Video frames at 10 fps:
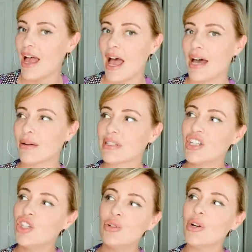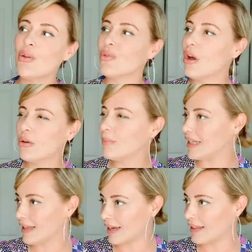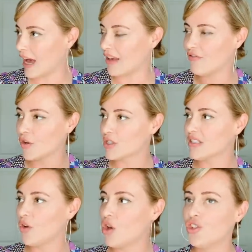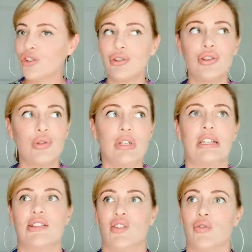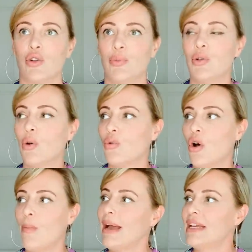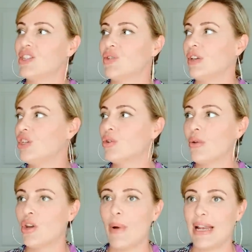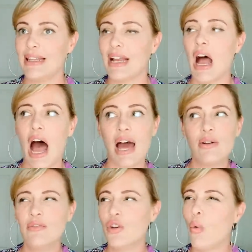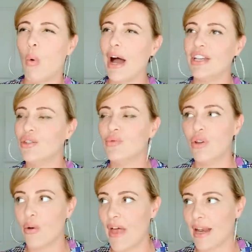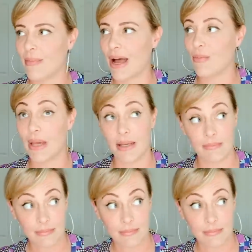And I was like, you don't know me like that. First of all, you're new to this group. You don't know my history. You don't know anything. I don't even know why you know that about me.